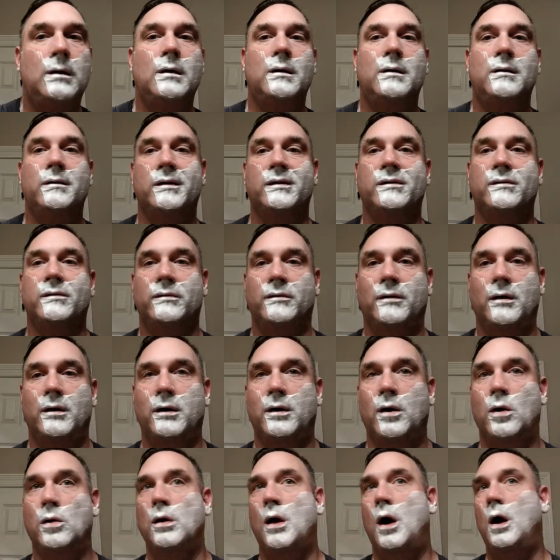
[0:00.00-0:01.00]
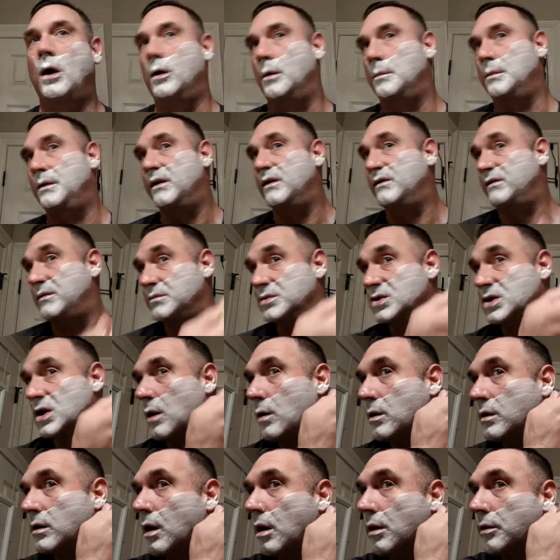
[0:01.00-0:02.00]
This one's going to go longer because I'm
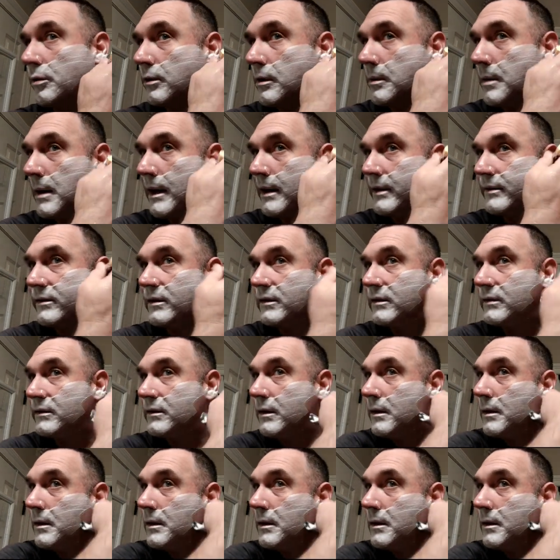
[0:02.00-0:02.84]
showing all 3 passes.